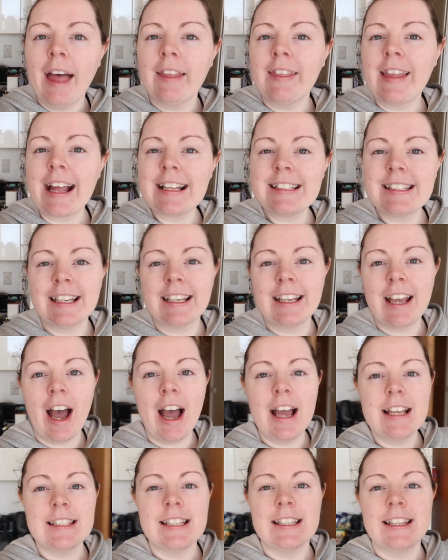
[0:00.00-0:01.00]
And that's it
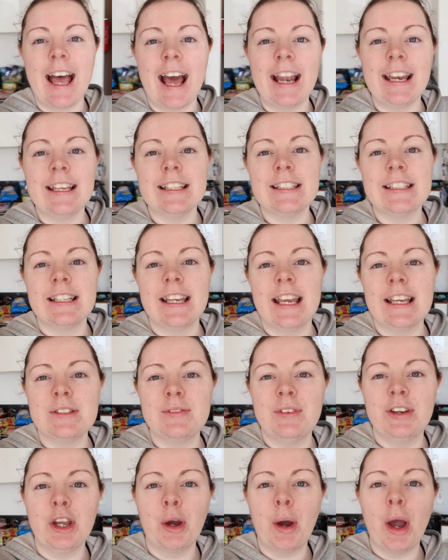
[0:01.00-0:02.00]
guys, that is today's
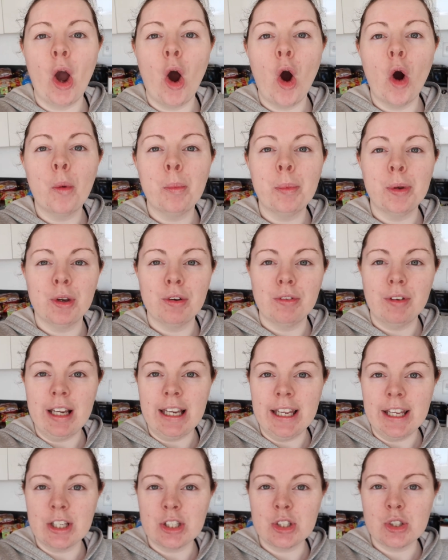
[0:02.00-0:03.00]
video. I hope you
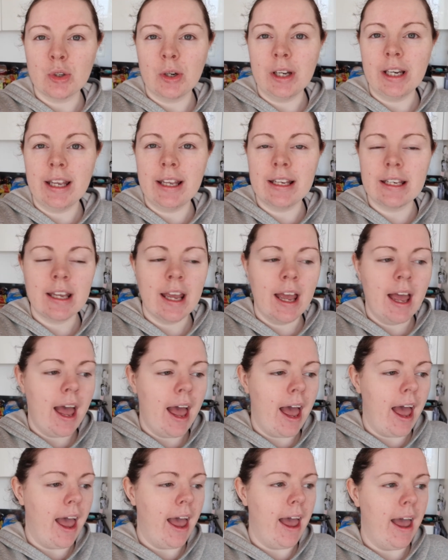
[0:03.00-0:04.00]
really enjoyed it.
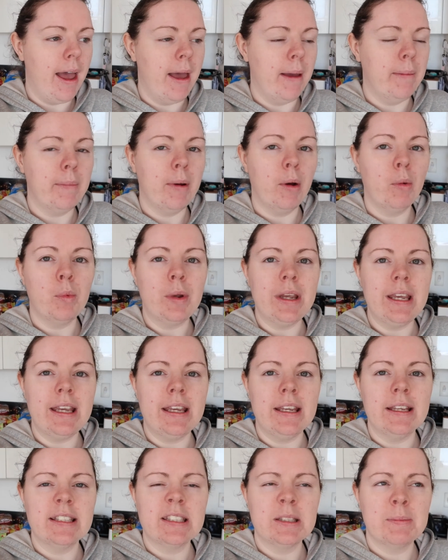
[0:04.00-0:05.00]
Um,
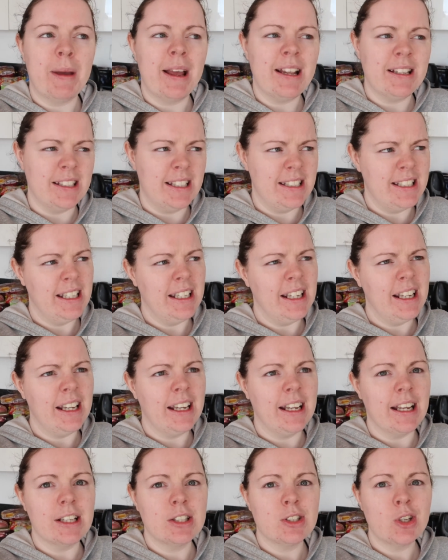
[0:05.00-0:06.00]
we spent I think
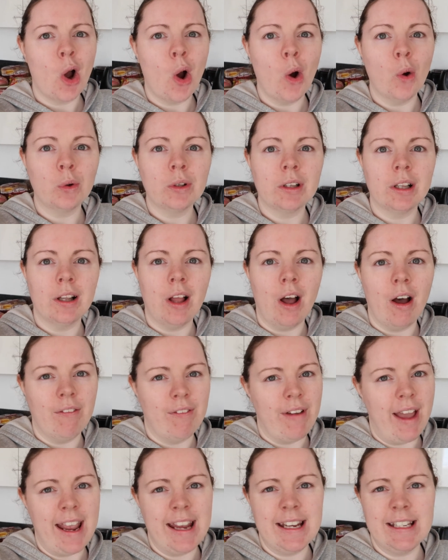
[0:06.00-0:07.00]
like a total
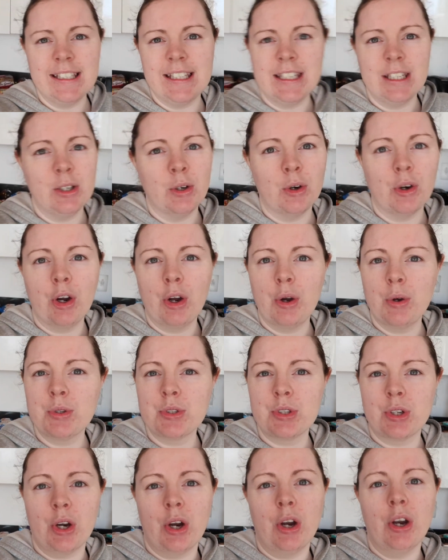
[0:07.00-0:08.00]
of 80
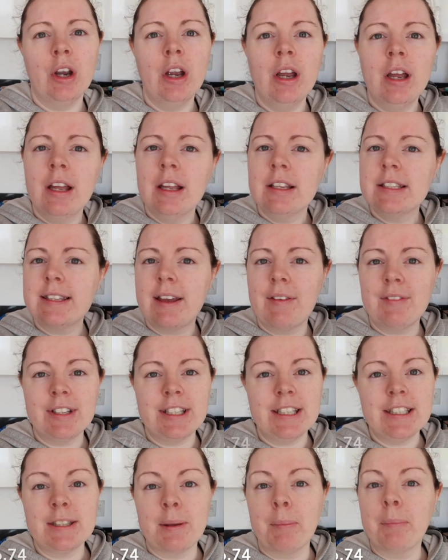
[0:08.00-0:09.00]
euros or
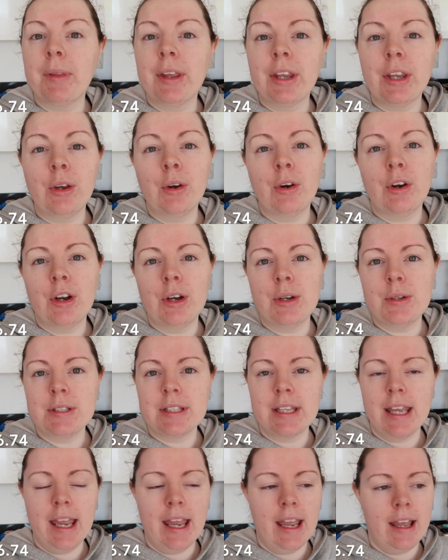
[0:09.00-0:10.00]
70 something
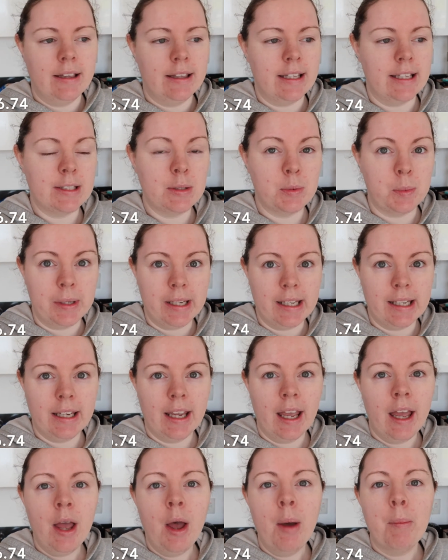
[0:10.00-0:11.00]
euros this
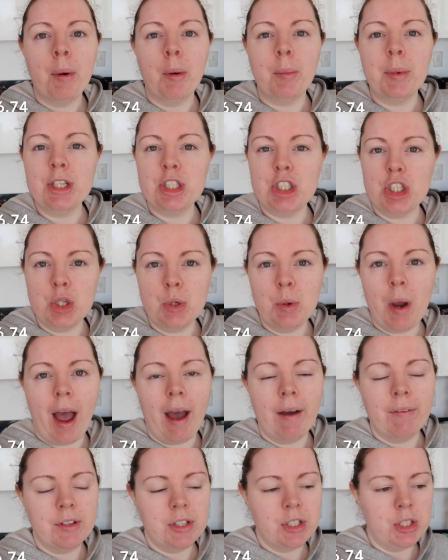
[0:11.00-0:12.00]
week but we do
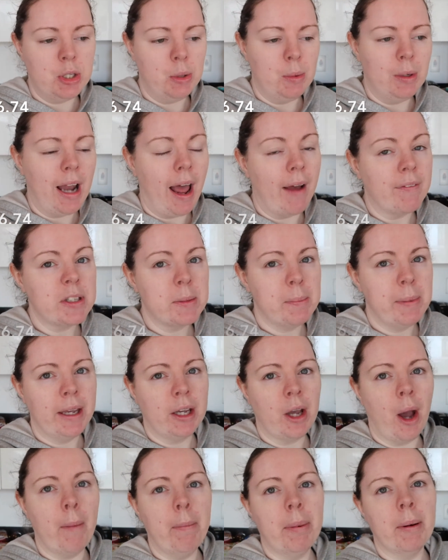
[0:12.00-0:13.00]
have to we'll have to
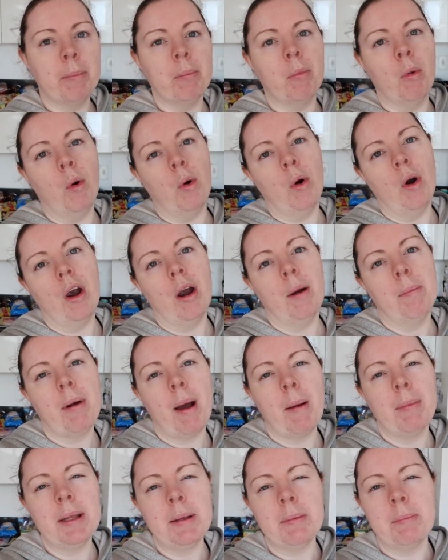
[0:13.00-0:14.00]
pick up more
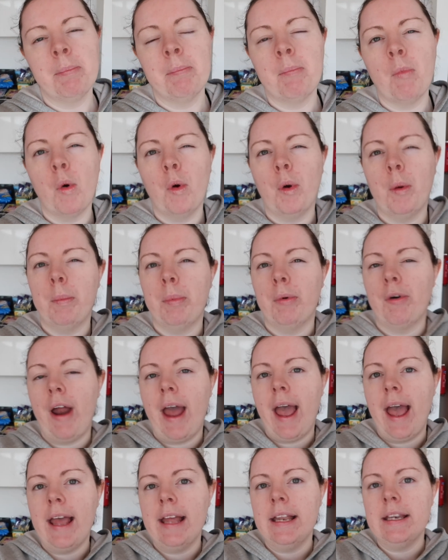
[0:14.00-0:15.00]
probably more
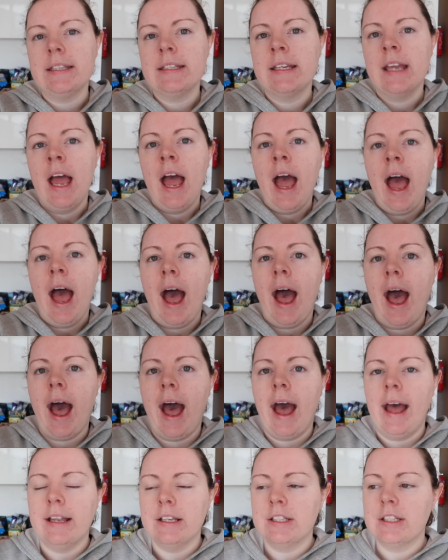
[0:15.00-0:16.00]
bread
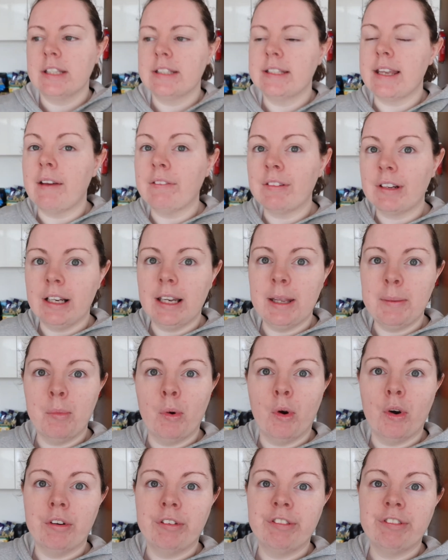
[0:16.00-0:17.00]
and definitely
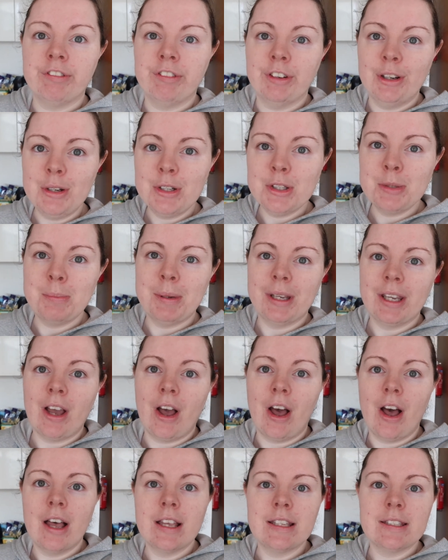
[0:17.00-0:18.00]
more fruit
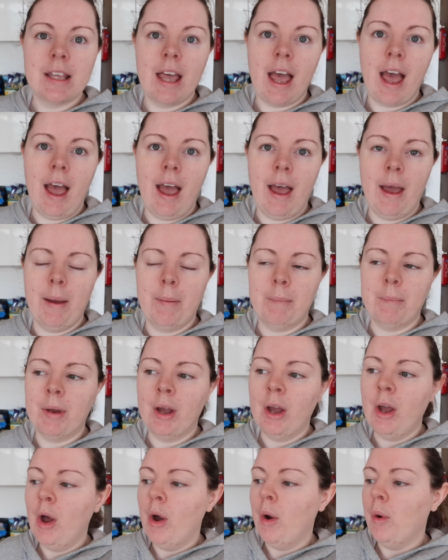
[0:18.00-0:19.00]
because
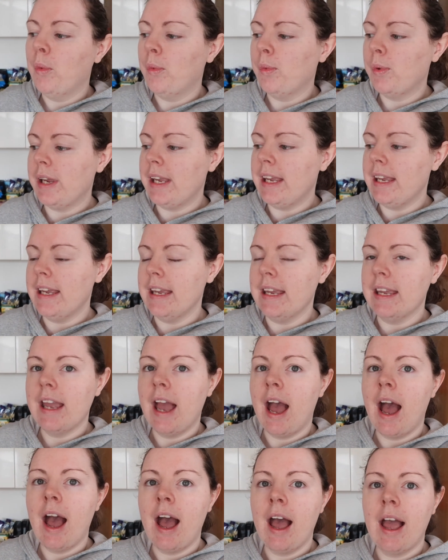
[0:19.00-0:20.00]
um we
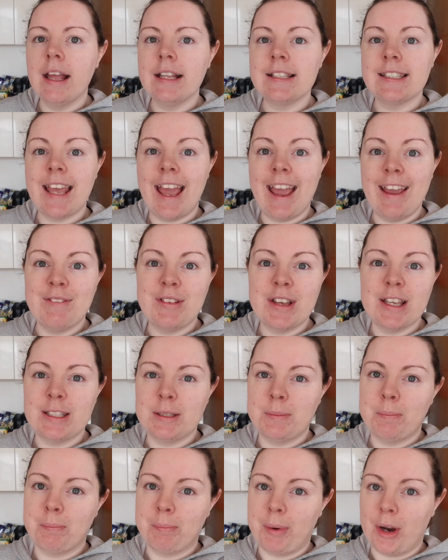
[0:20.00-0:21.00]
it's
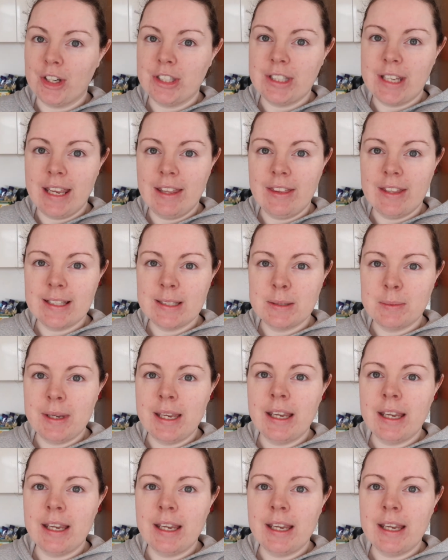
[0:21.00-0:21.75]
Ava's birthday this